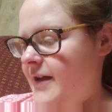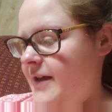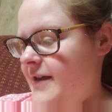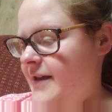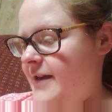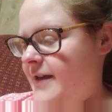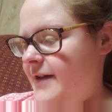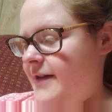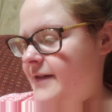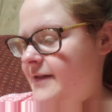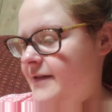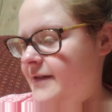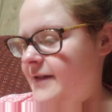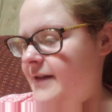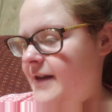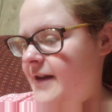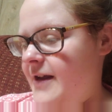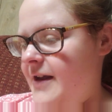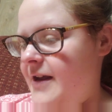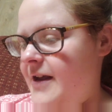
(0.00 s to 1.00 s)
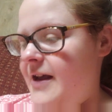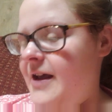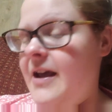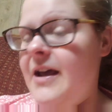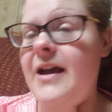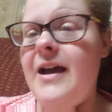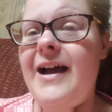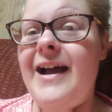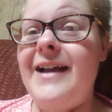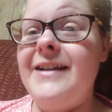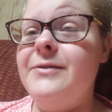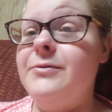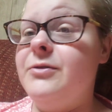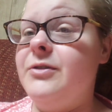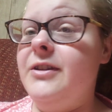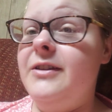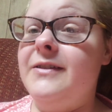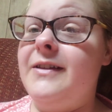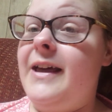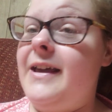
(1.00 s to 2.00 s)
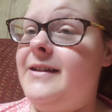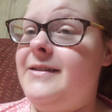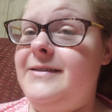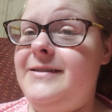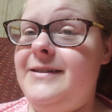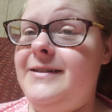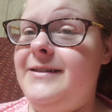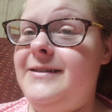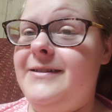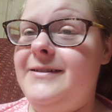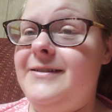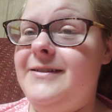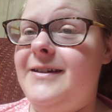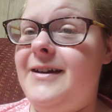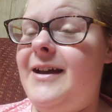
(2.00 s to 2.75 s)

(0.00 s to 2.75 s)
And I really liked it.